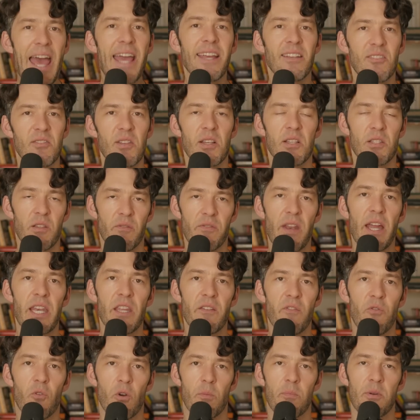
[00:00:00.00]
excess of
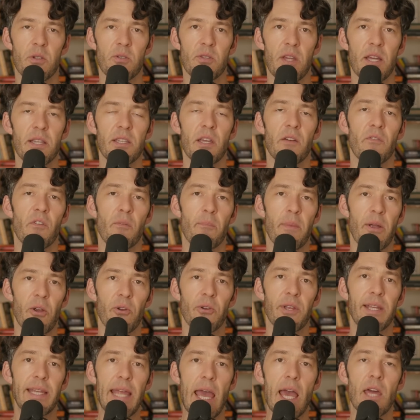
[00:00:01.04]
94% of
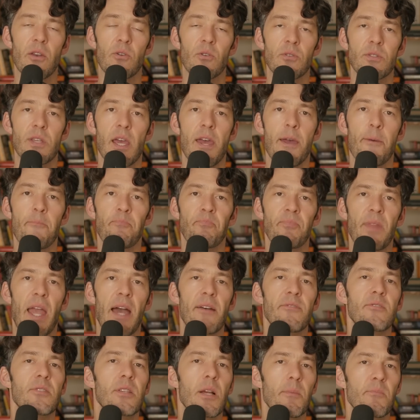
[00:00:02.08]
American adults
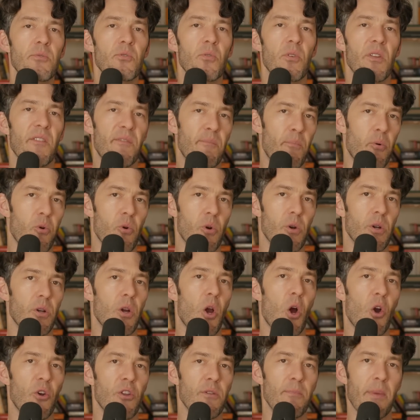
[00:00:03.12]
have some sort of poor
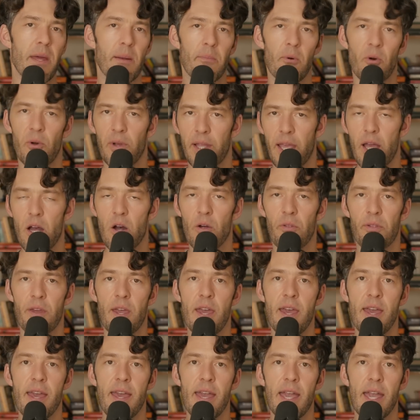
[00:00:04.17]
cardiometabolic health,
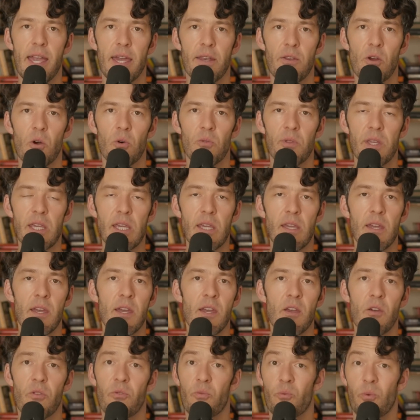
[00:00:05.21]
and only
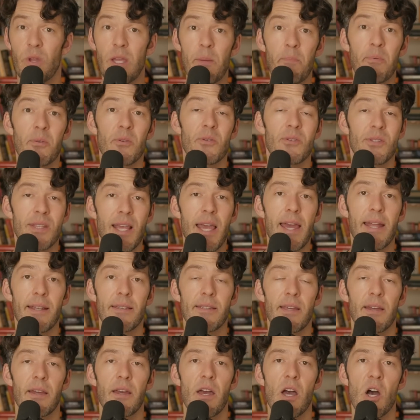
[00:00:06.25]

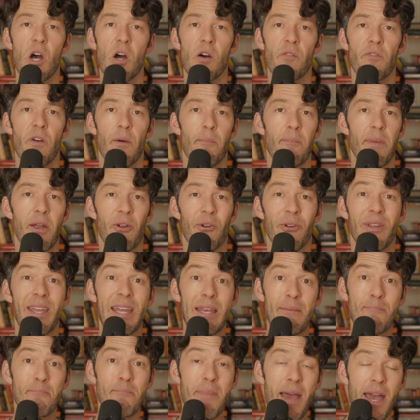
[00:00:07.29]
3% of
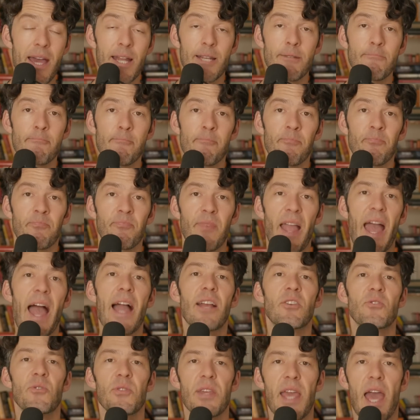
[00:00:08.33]
American men
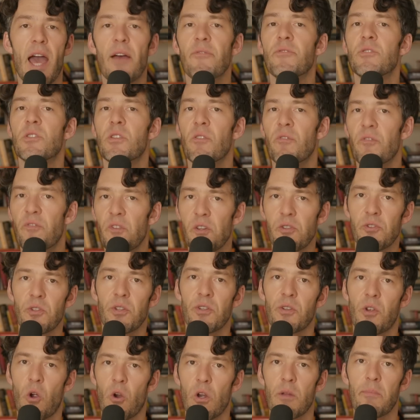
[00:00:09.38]
actually have
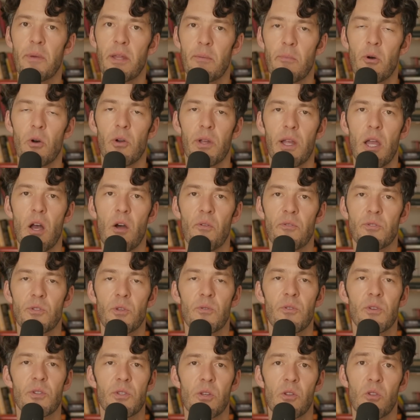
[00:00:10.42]
sufficient cardiometabolic health.
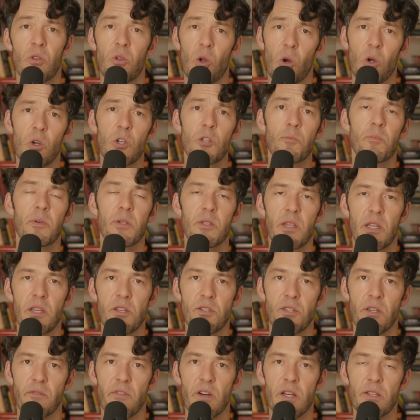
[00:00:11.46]
So there's a large
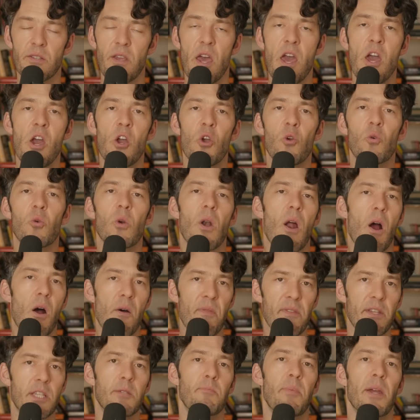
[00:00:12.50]
percentage of us who are
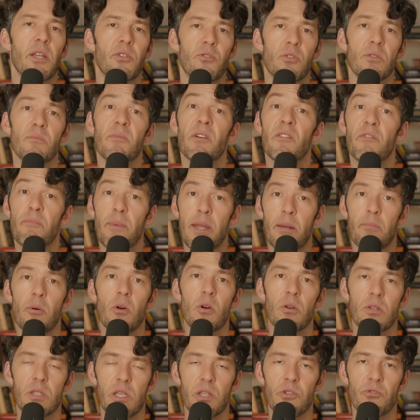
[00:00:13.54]
on the spectrum of
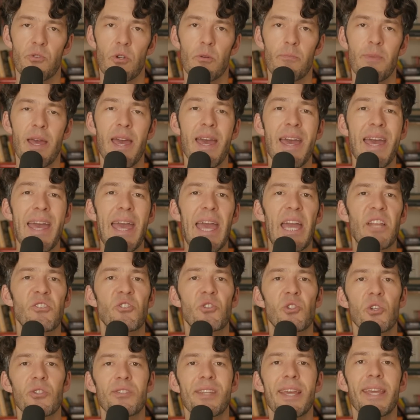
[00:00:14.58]
metabolic syndrome and
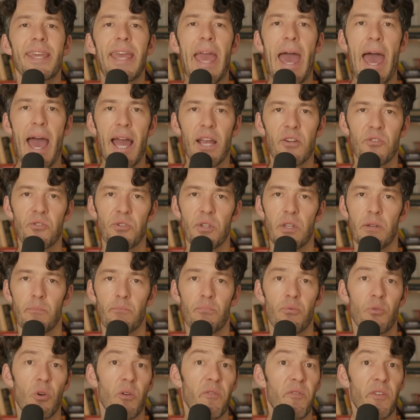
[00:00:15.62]
should take action
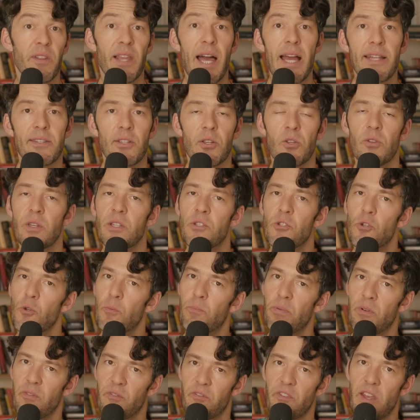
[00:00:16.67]
prophylactically to
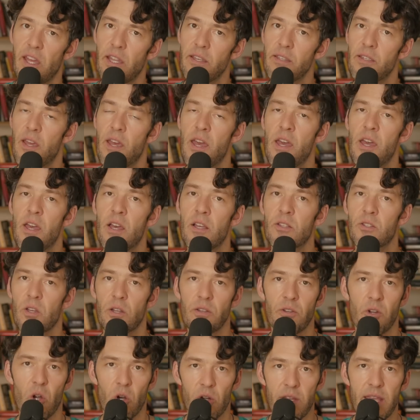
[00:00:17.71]
prevent
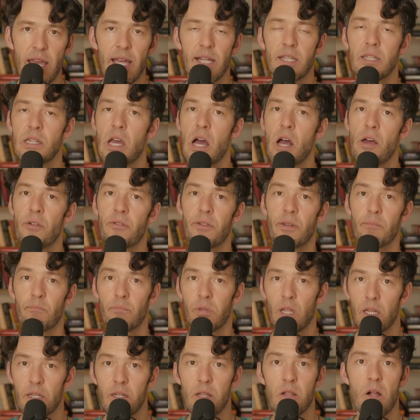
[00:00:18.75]
sudden cardiac death and
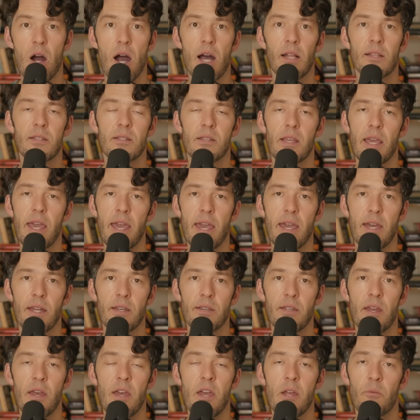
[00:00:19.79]
blood clots
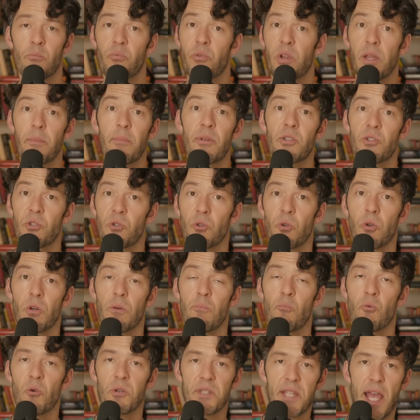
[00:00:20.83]
and
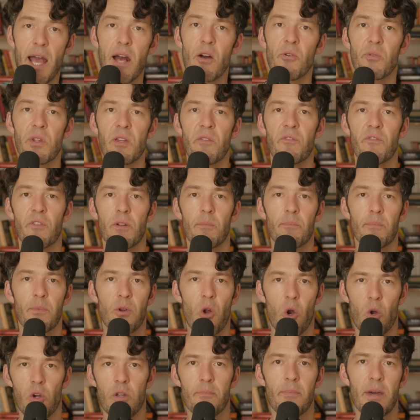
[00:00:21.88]
premature mortality from
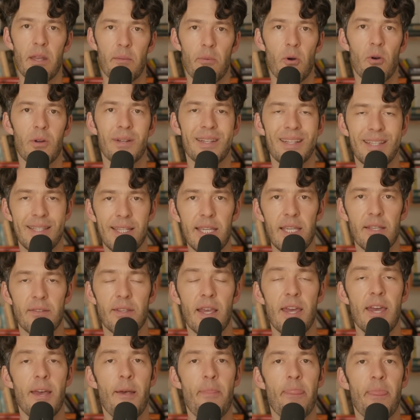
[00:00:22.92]
cardiometabolic
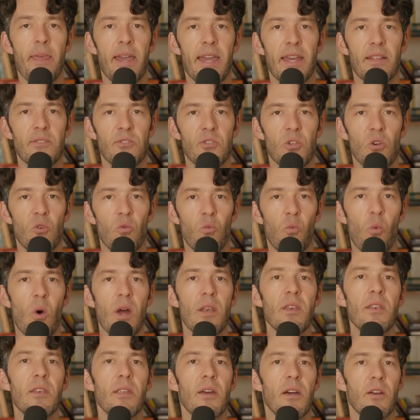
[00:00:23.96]
disease. And so
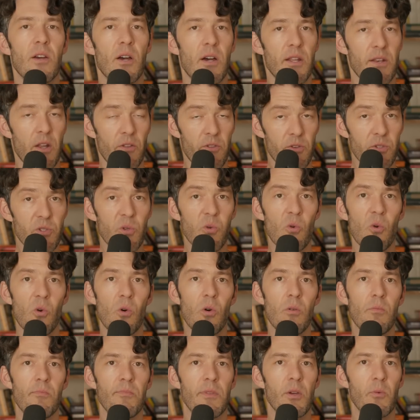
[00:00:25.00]
one another
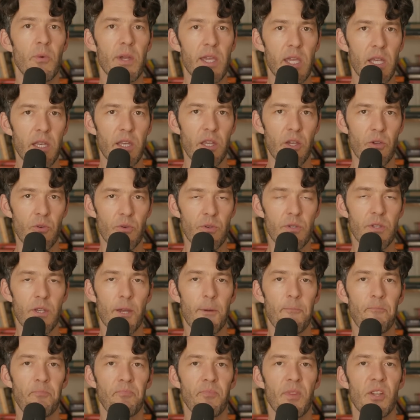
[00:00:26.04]
tool that we can use
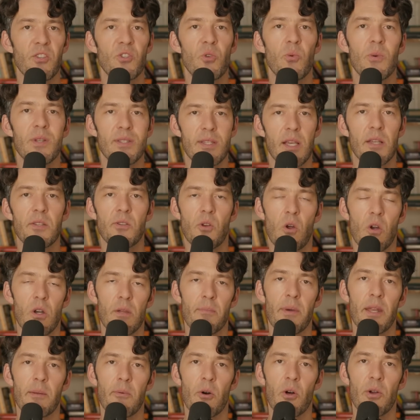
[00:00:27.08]
to assess
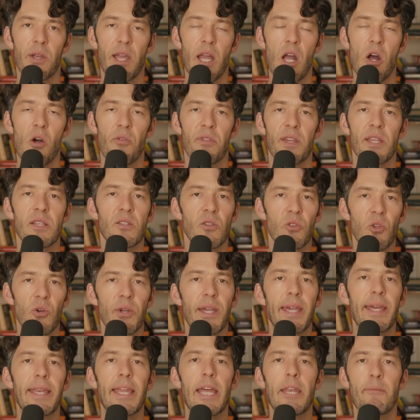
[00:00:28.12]
cardiometabolic health is
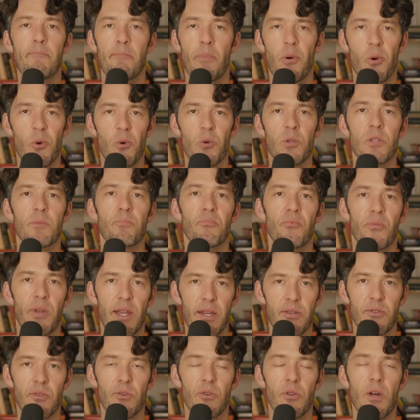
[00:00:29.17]
looking at
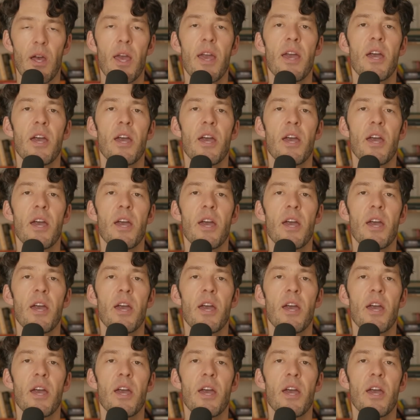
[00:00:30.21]
postprandial